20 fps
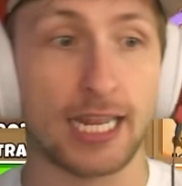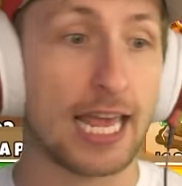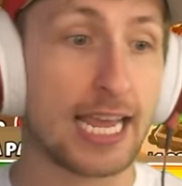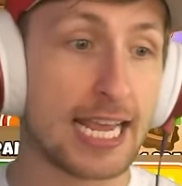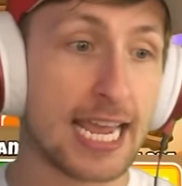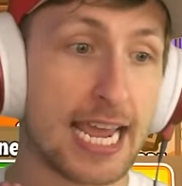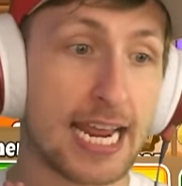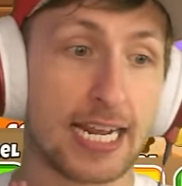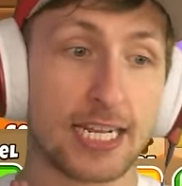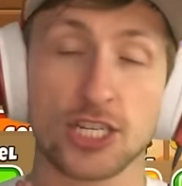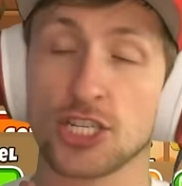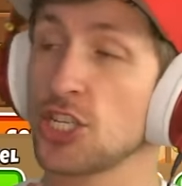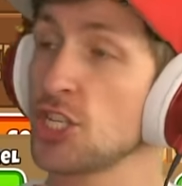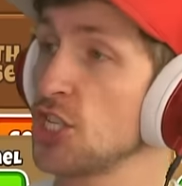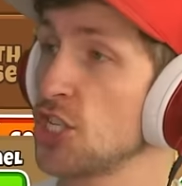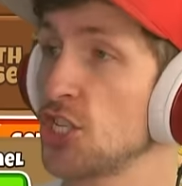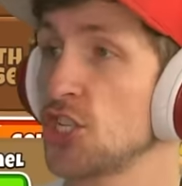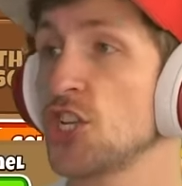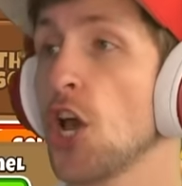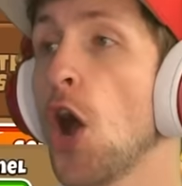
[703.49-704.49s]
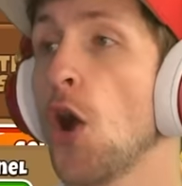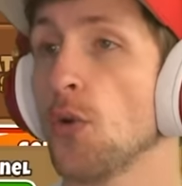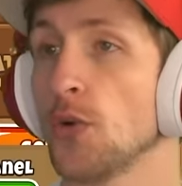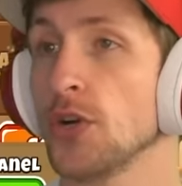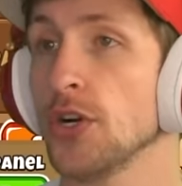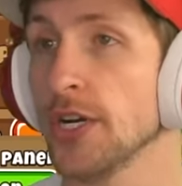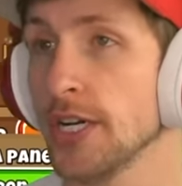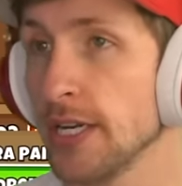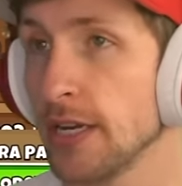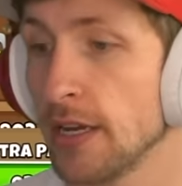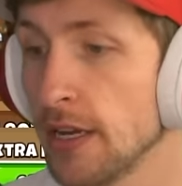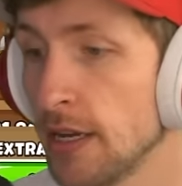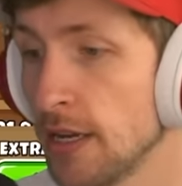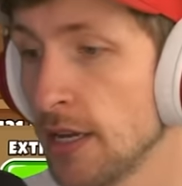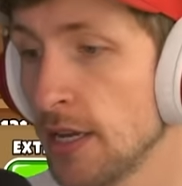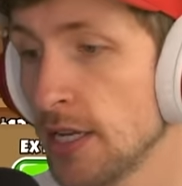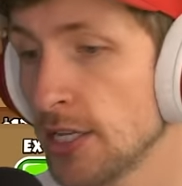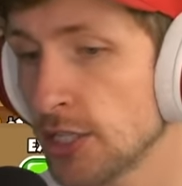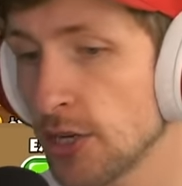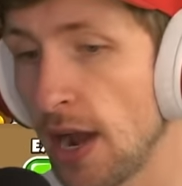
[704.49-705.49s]
Like, it is so good.
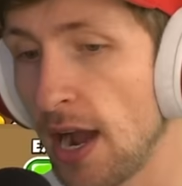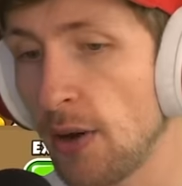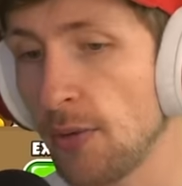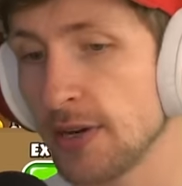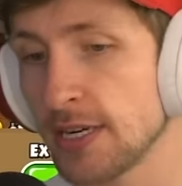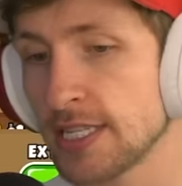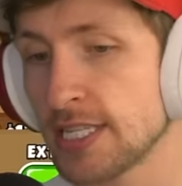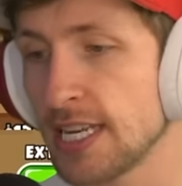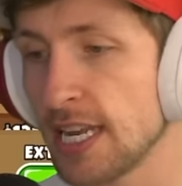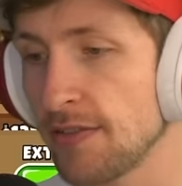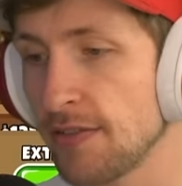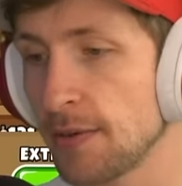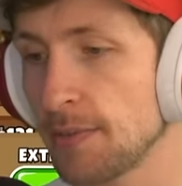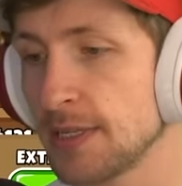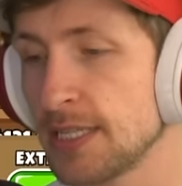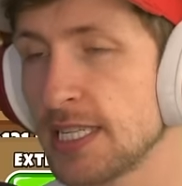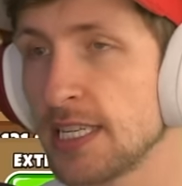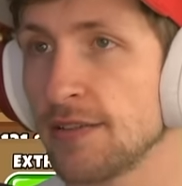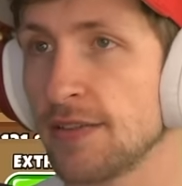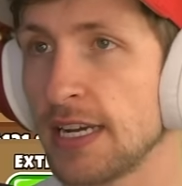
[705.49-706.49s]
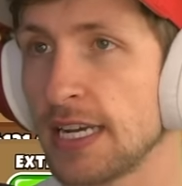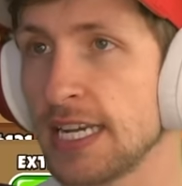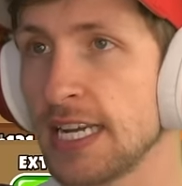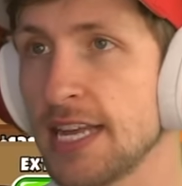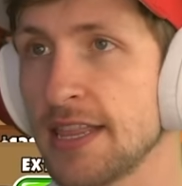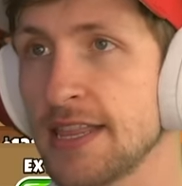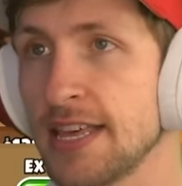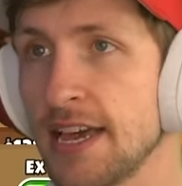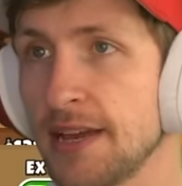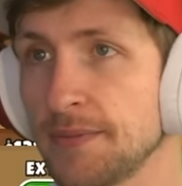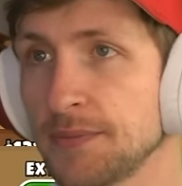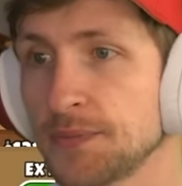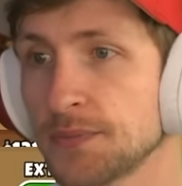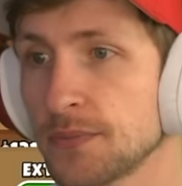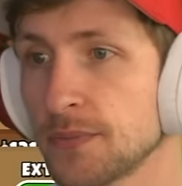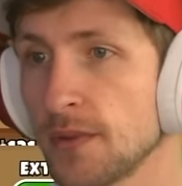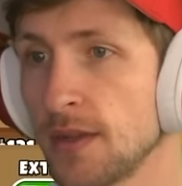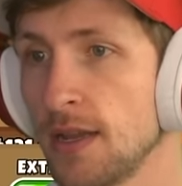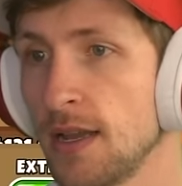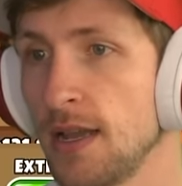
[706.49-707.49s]
So I want to save up and see if I can get that.
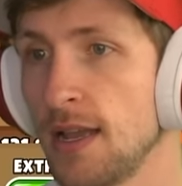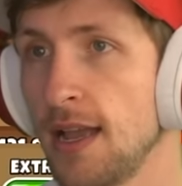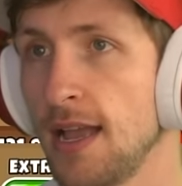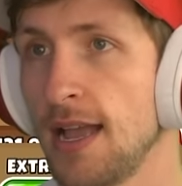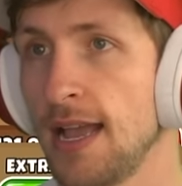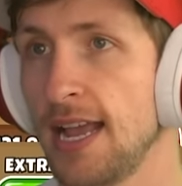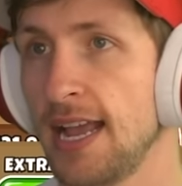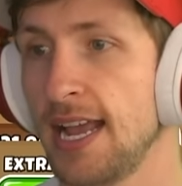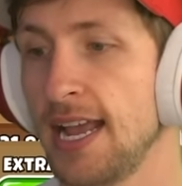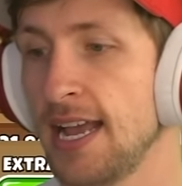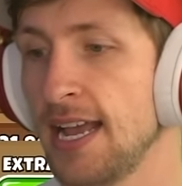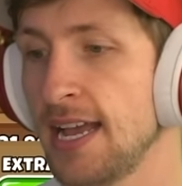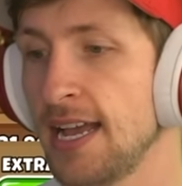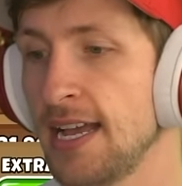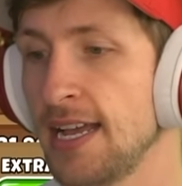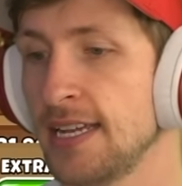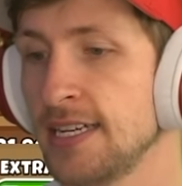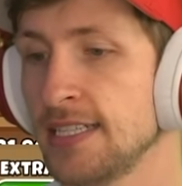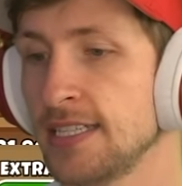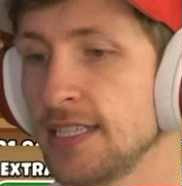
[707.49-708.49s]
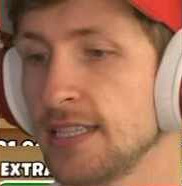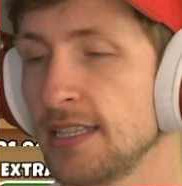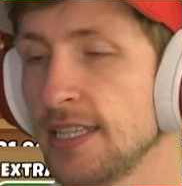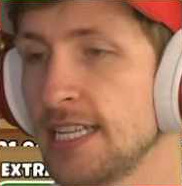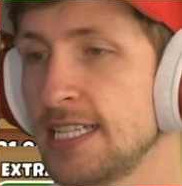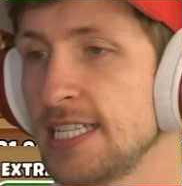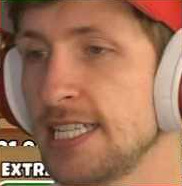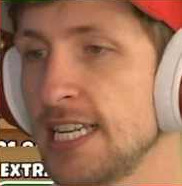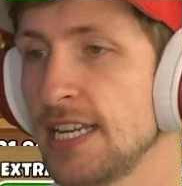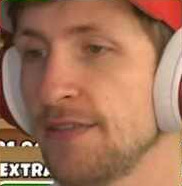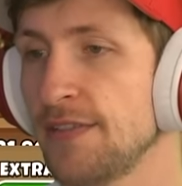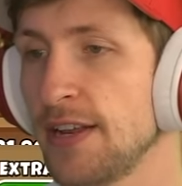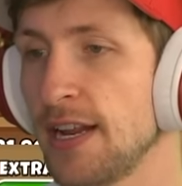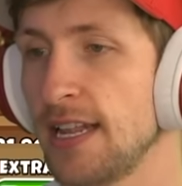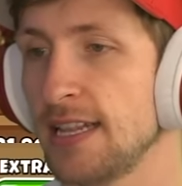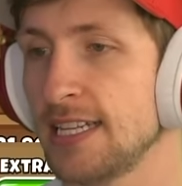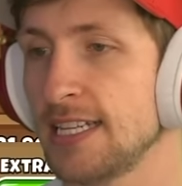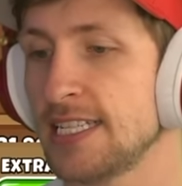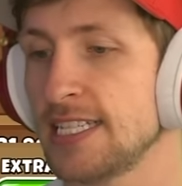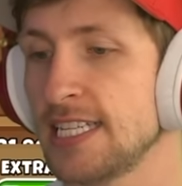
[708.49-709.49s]
And let's see if it,
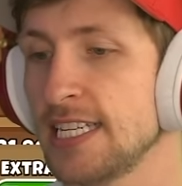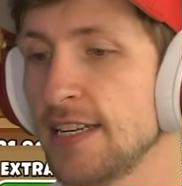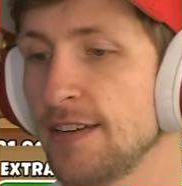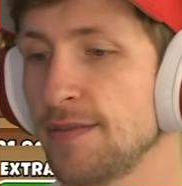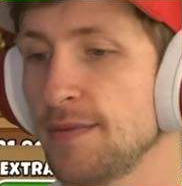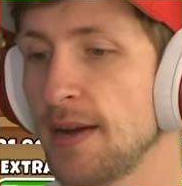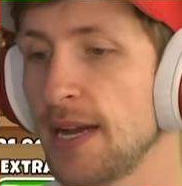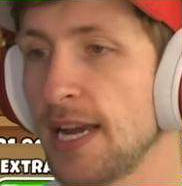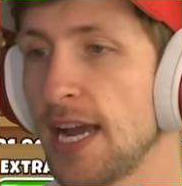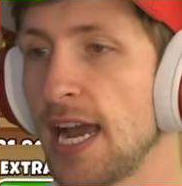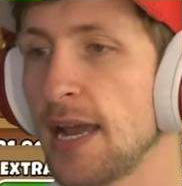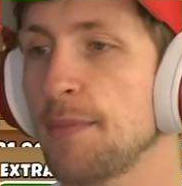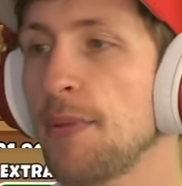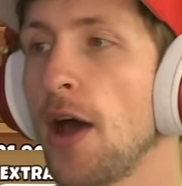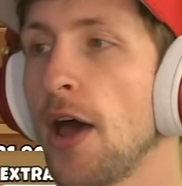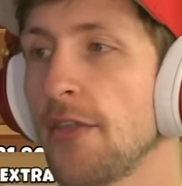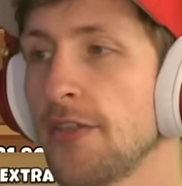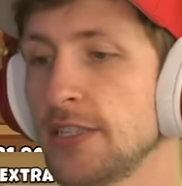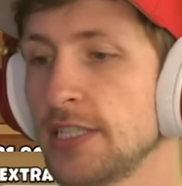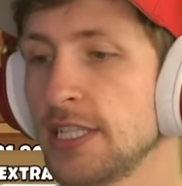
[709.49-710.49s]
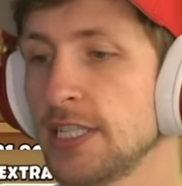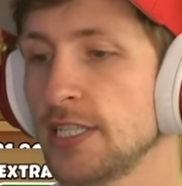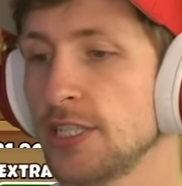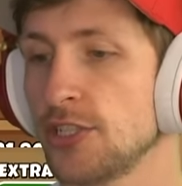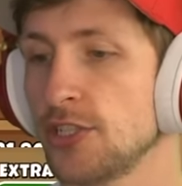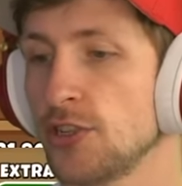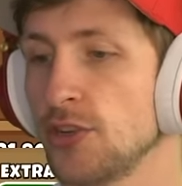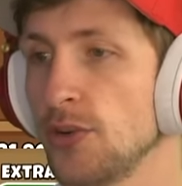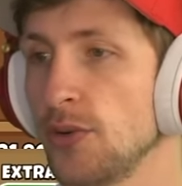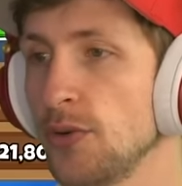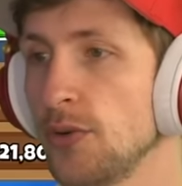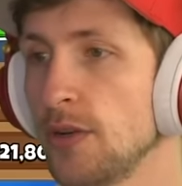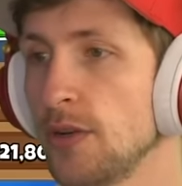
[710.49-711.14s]
let's see if my hypothesis is true.